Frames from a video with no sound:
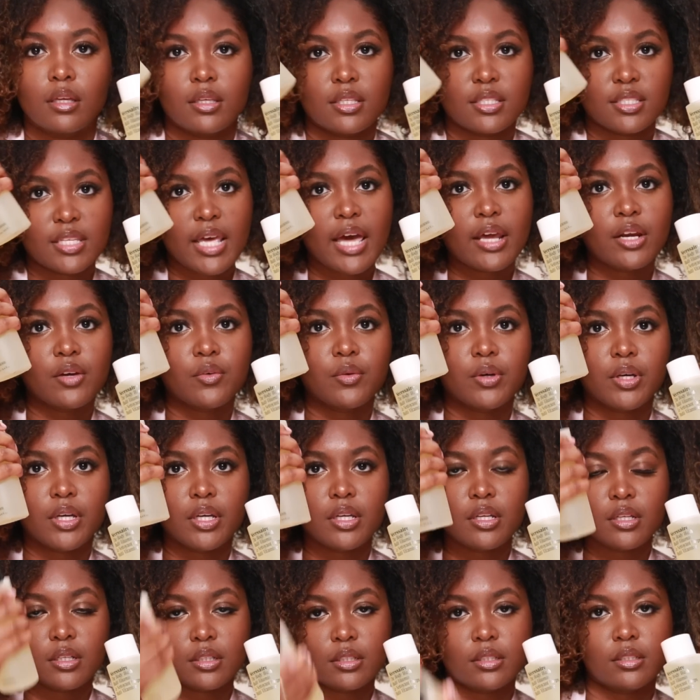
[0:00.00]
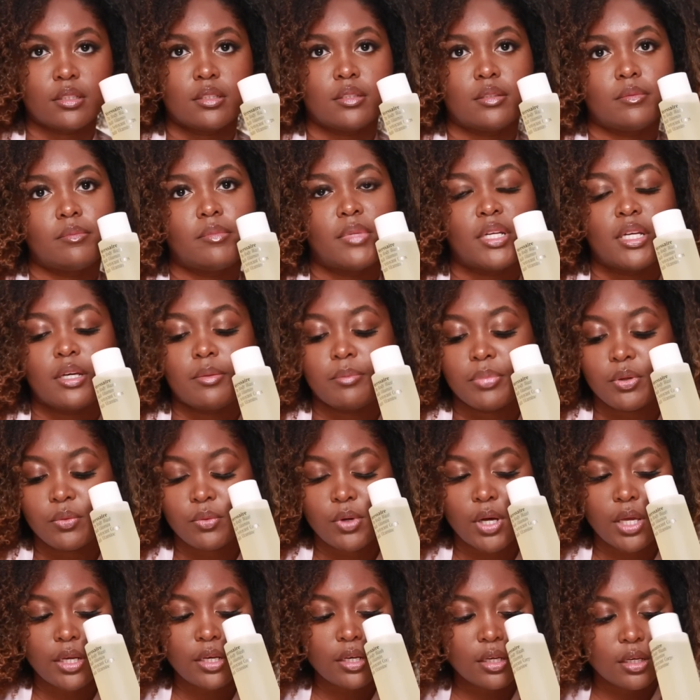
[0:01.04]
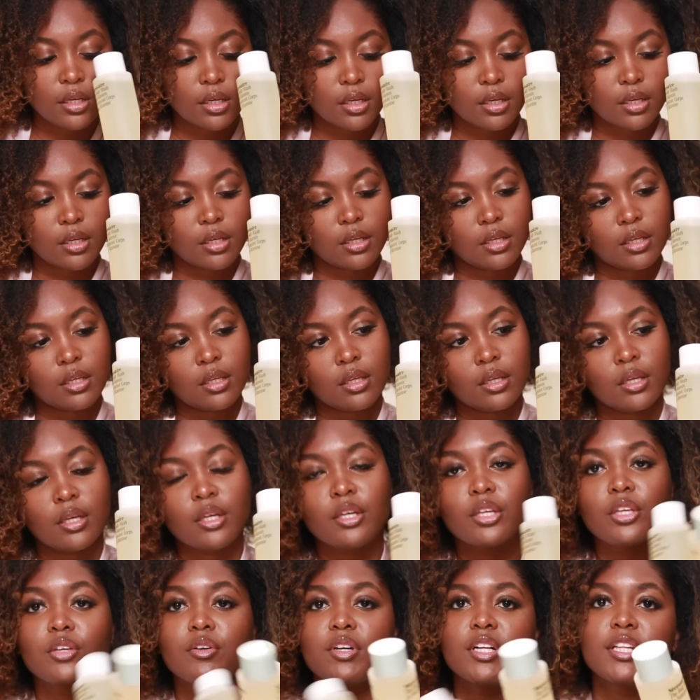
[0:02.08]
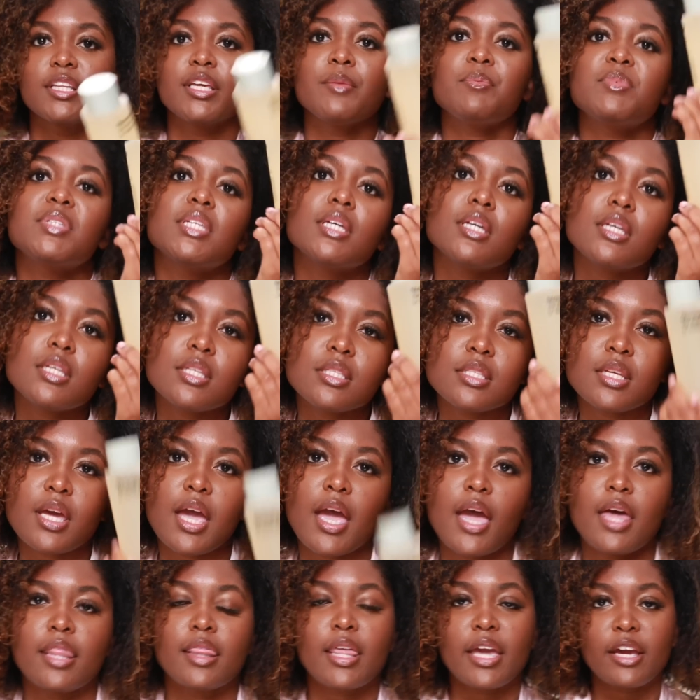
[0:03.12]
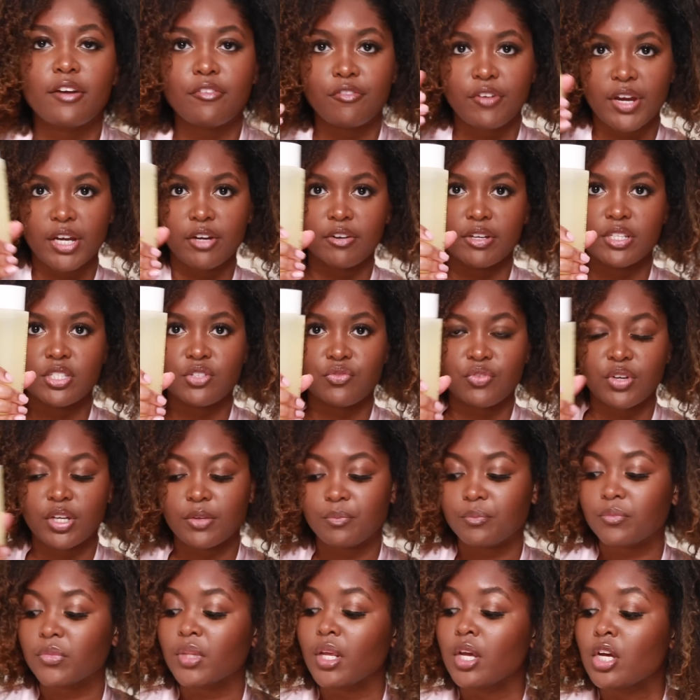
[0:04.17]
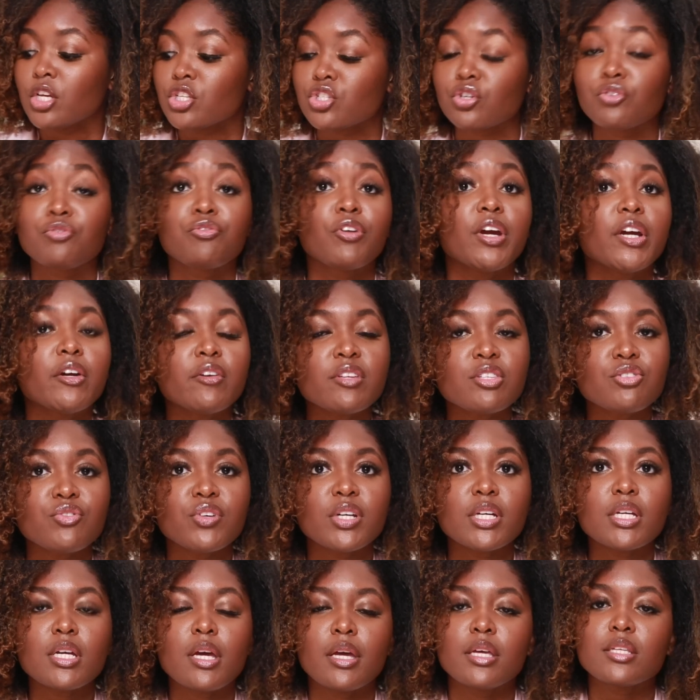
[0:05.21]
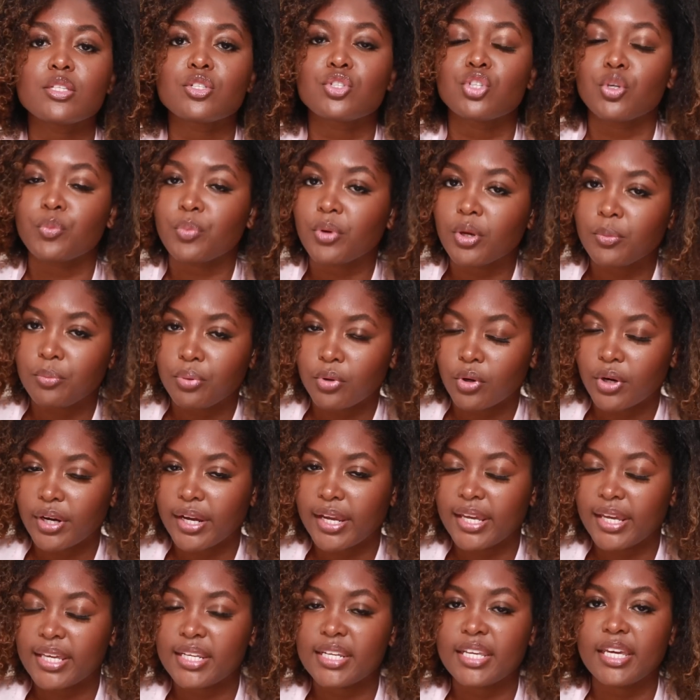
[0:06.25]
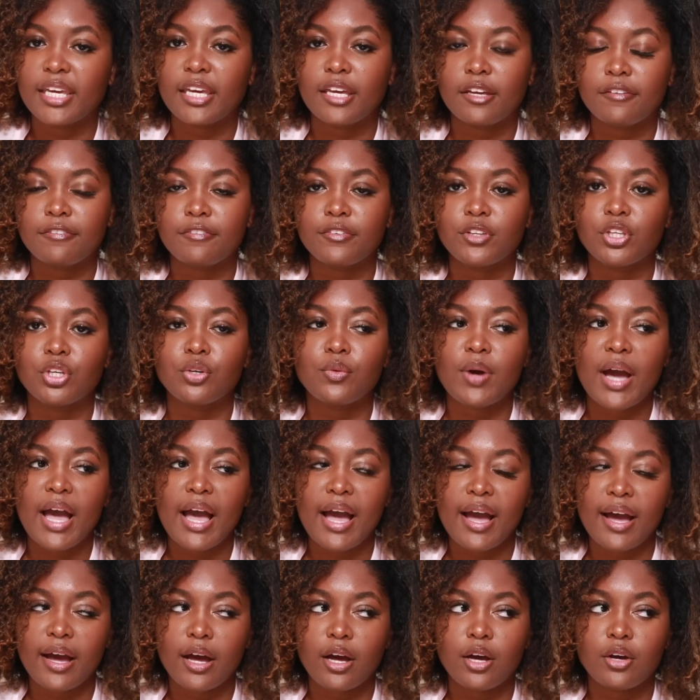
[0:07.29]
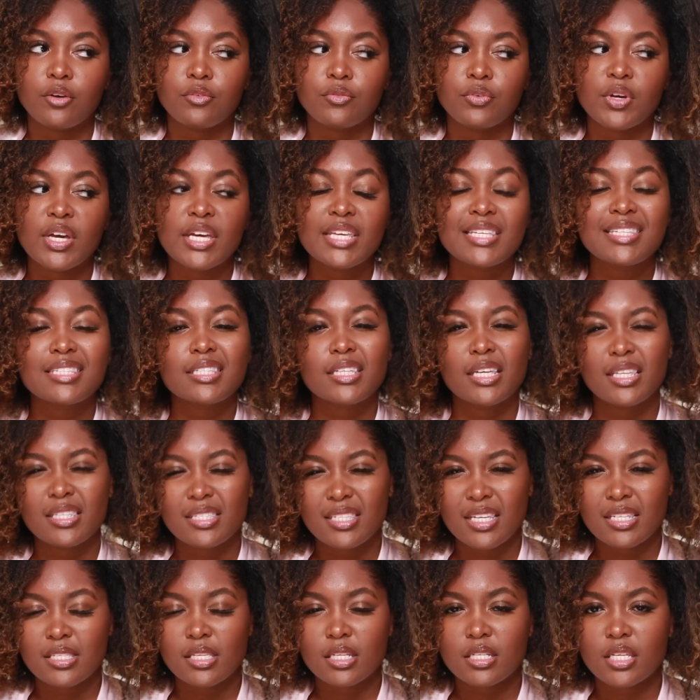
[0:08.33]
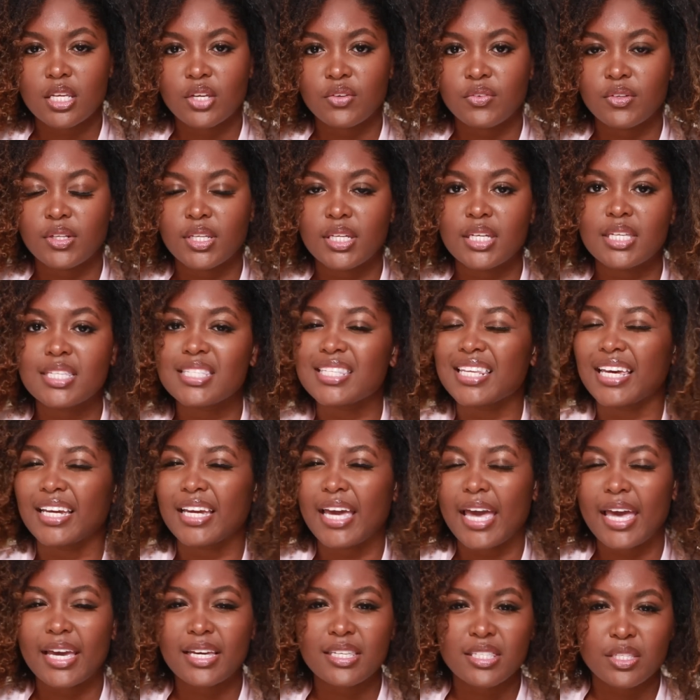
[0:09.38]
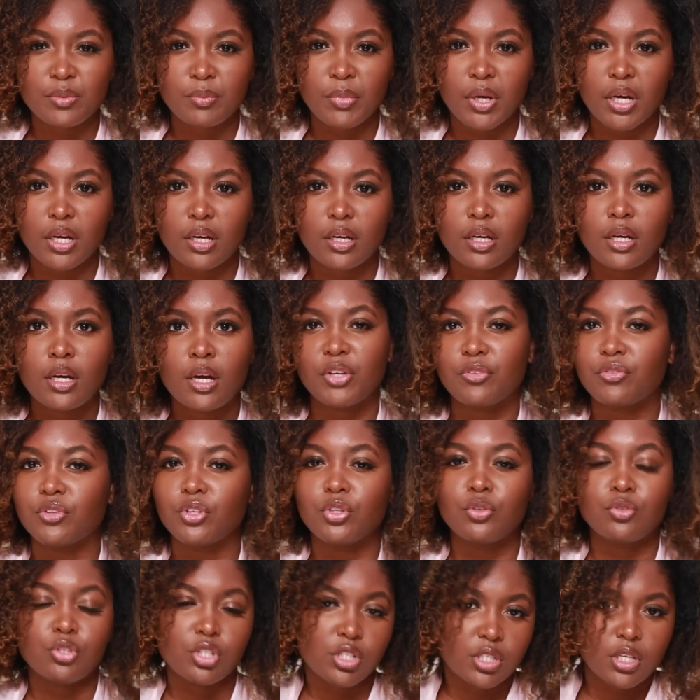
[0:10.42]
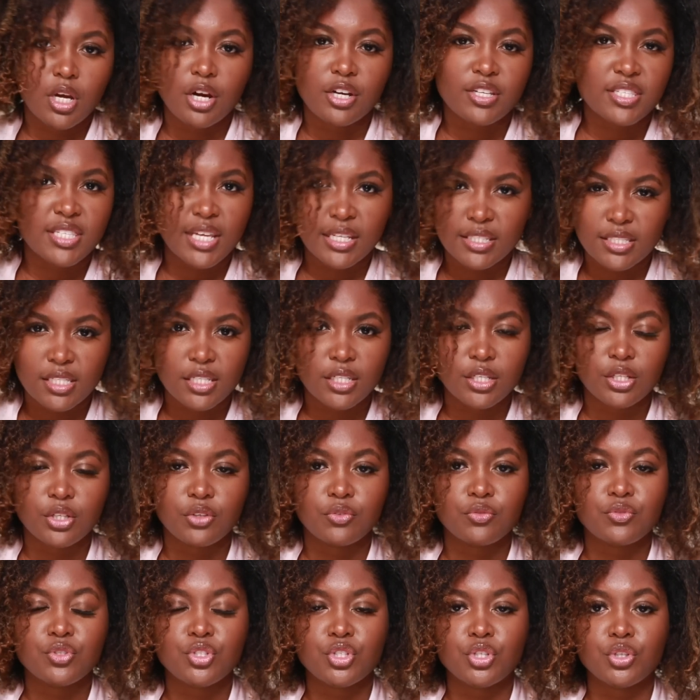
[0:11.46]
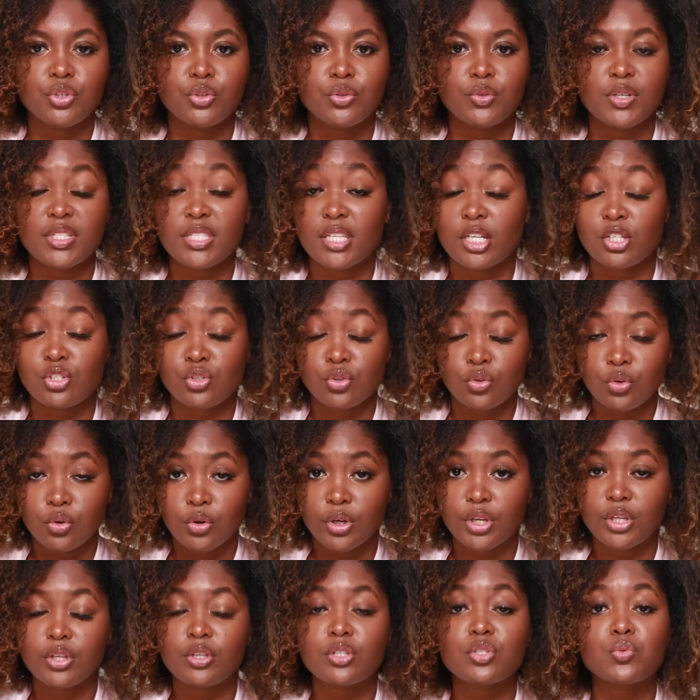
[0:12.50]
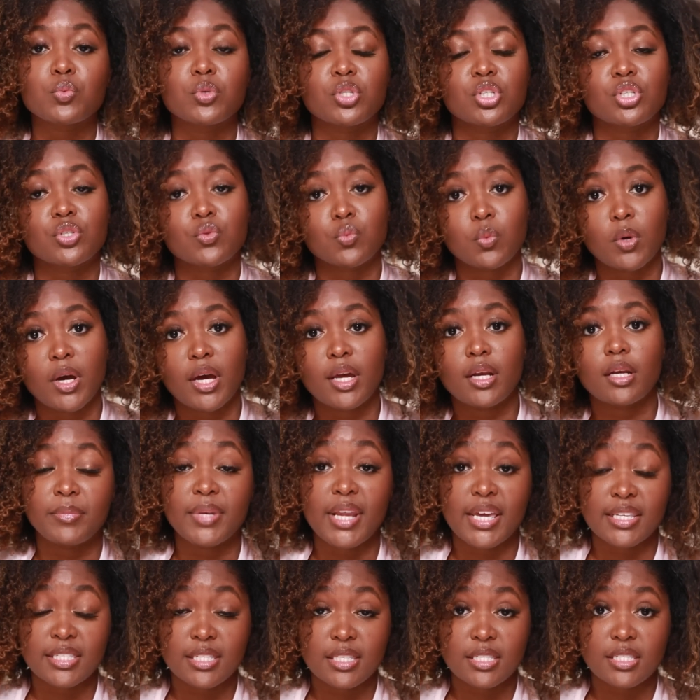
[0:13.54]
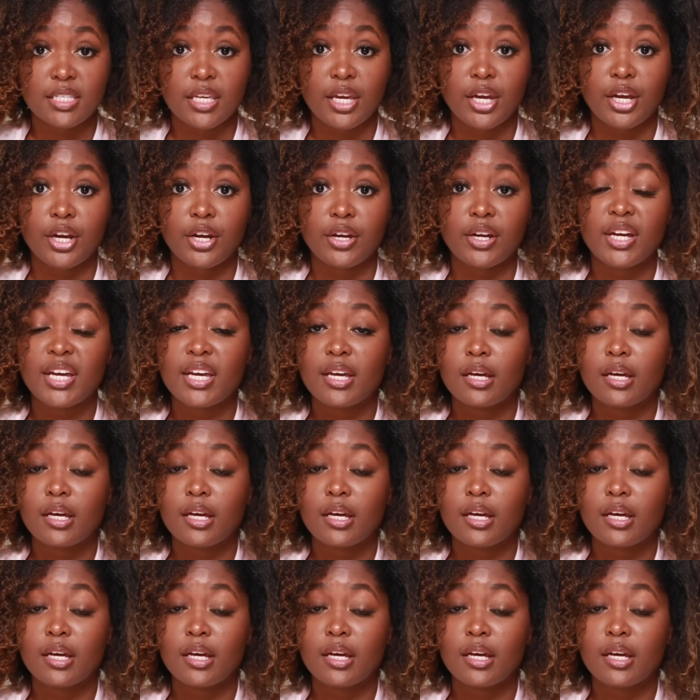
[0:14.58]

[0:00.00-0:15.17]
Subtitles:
Sandalwood, my number 1. Eucalyptus, and like fragrance free. So fragrance free is super important if you have skin sensitivities like eczema, if you just are sensitive to essential oils, which is what Necessaire